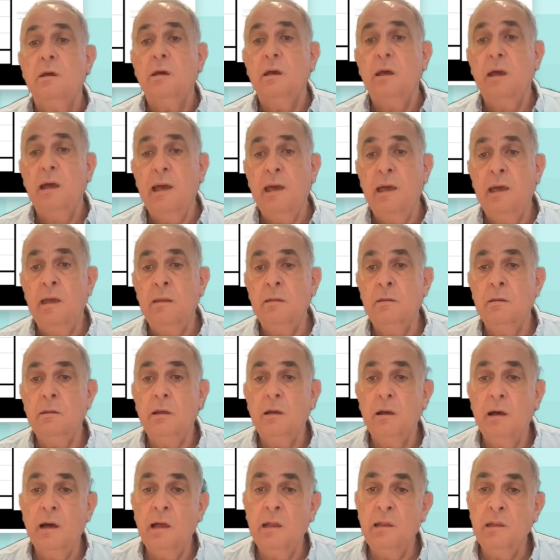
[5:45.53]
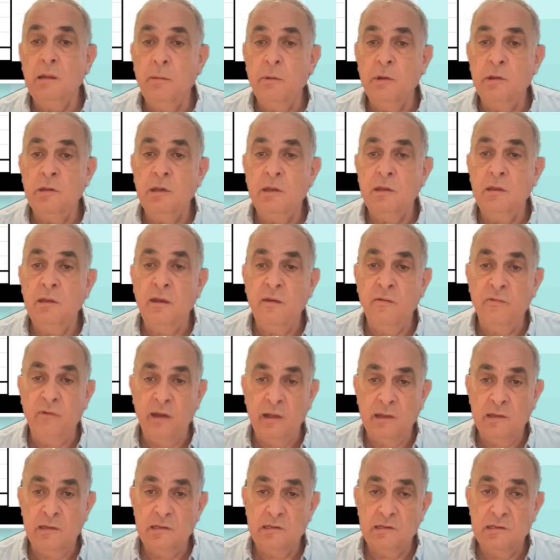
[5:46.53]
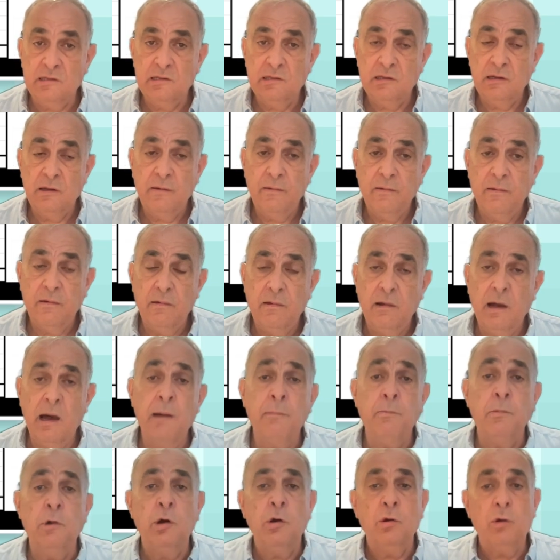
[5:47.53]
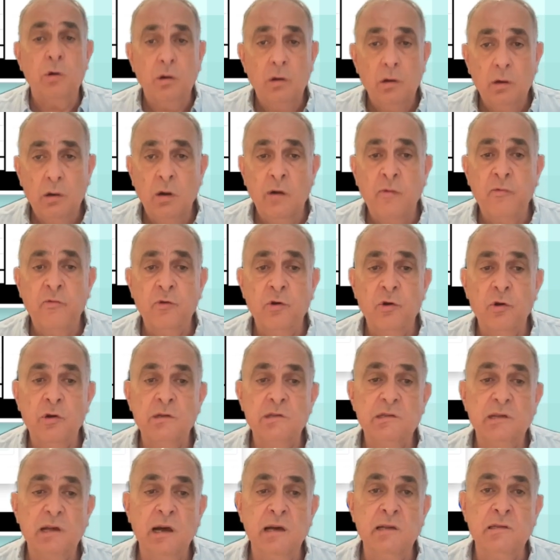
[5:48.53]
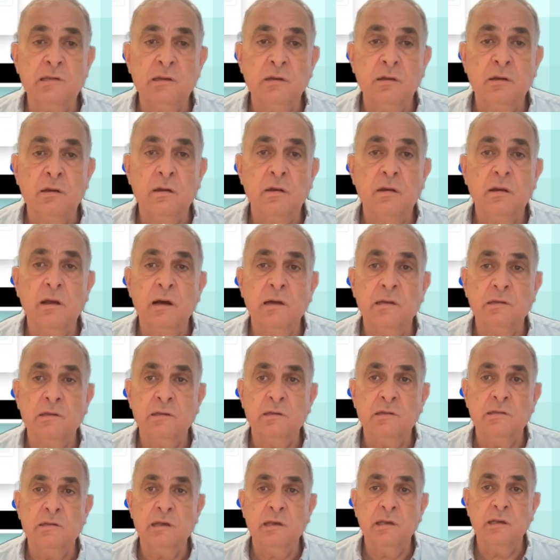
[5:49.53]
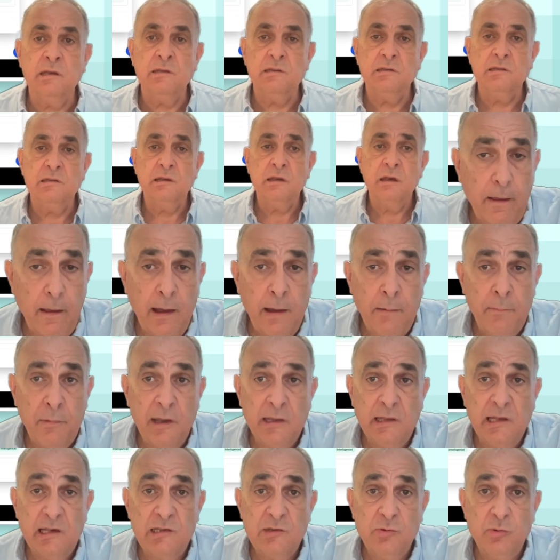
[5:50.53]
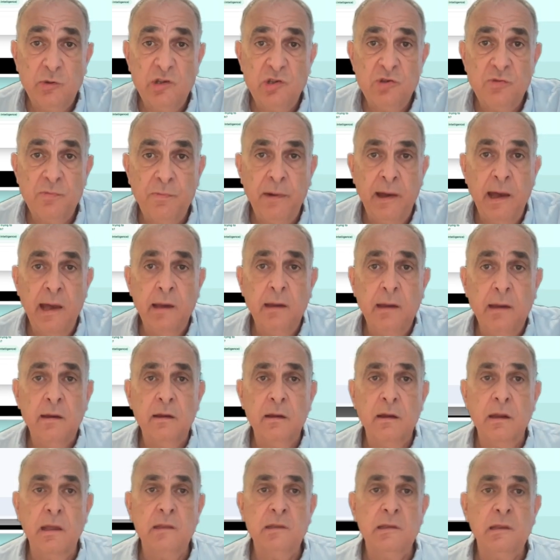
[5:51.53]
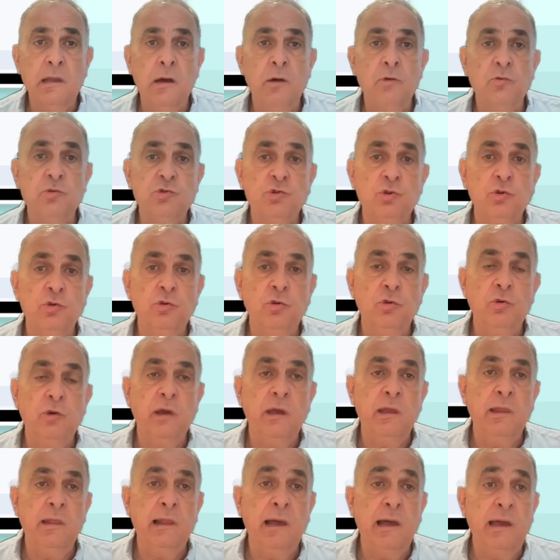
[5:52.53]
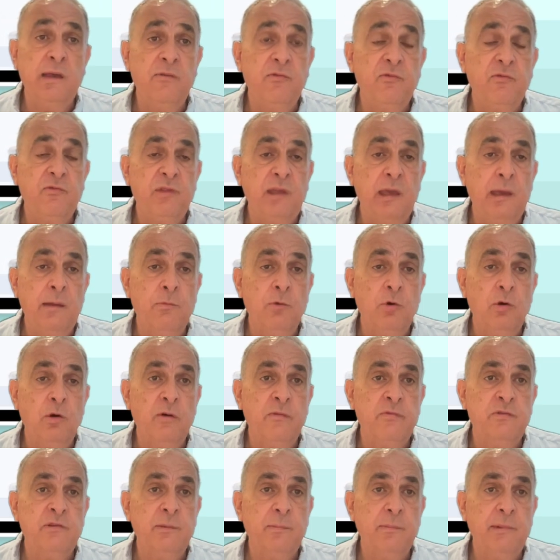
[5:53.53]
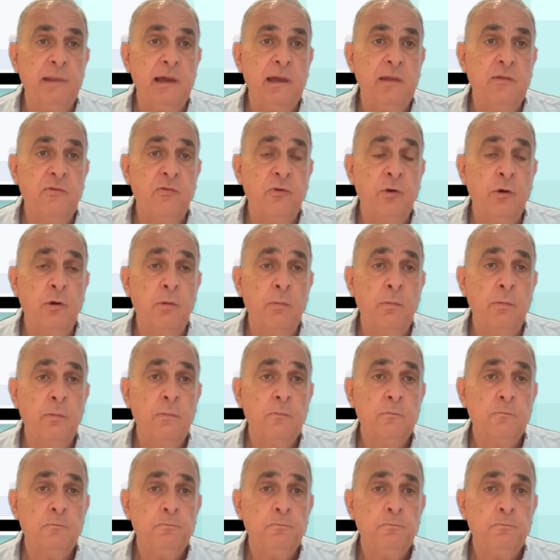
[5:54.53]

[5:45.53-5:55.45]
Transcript: and unlimited events, among, of course, other things. I'm gonna switch back right now, show you a live demo of the platform.